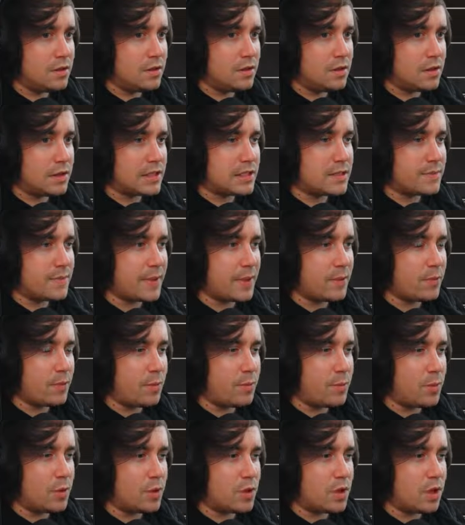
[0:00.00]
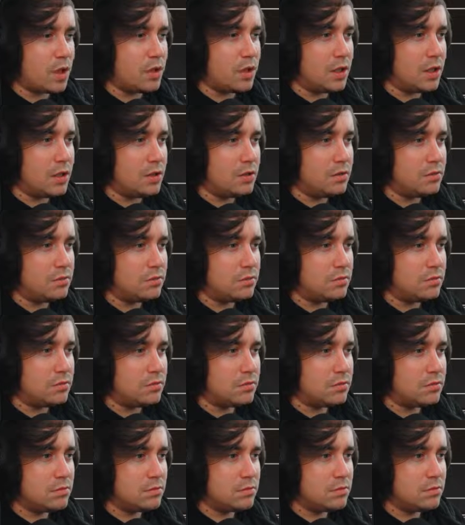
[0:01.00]
I guess I'll make one more Cola.
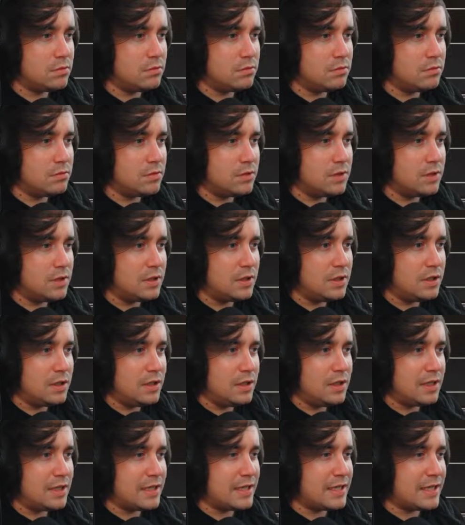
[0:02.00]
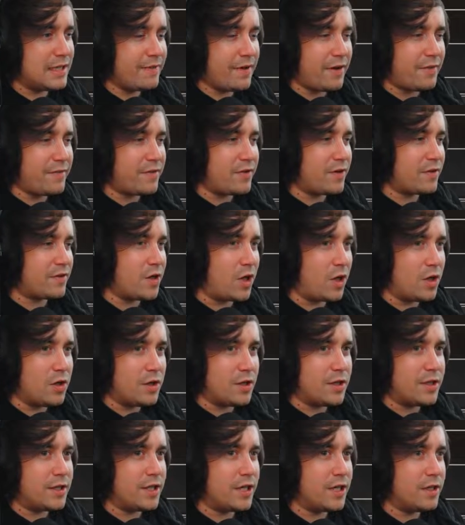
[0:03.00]
You can never have enough
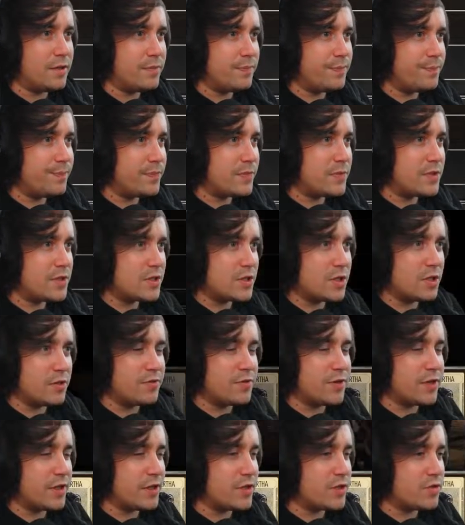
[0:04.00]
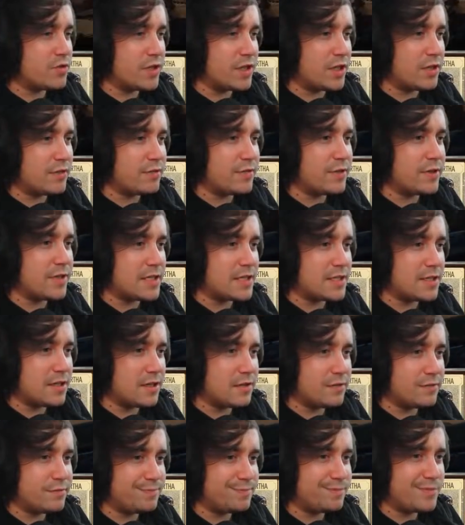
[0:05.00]
Cola, you know? It's good for you. It's really good for you, that
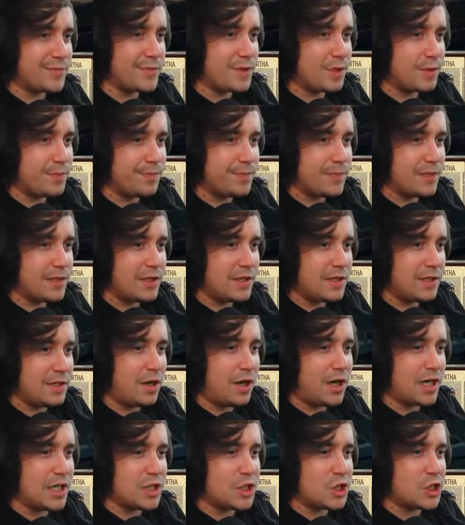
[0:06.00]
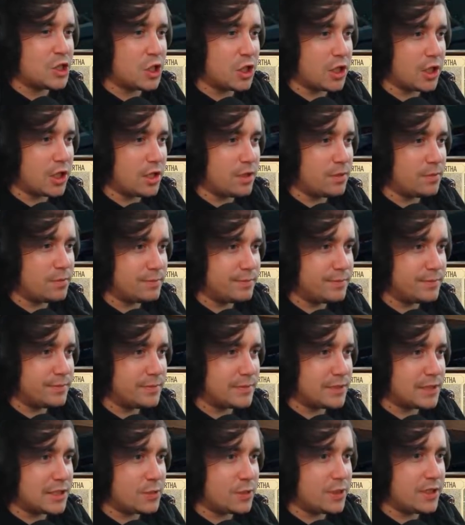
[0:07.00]
stuff. High in sugar.
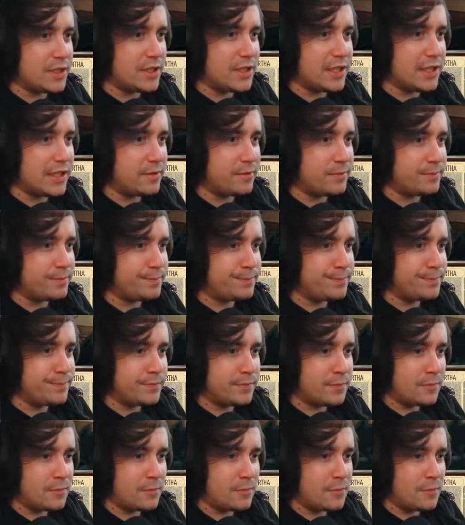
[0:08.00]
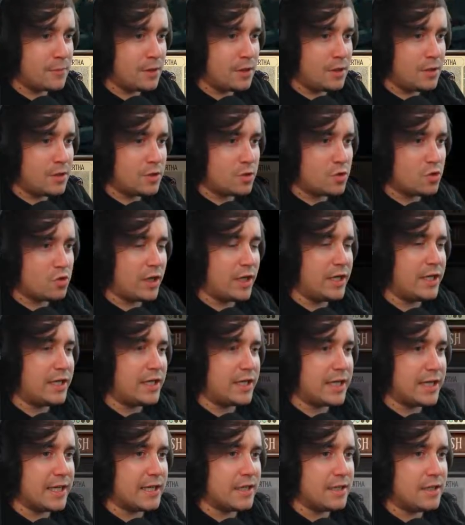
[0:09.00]
Just what you need. Train
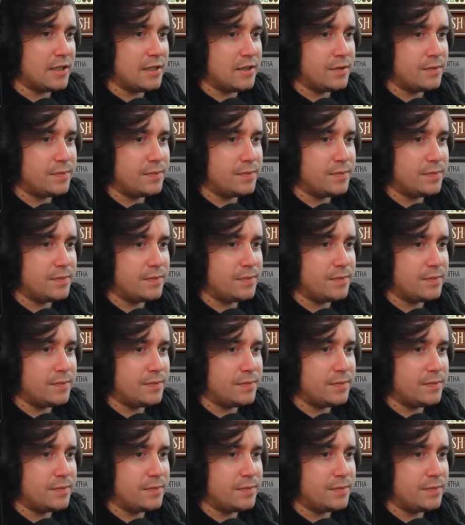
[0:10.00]
again.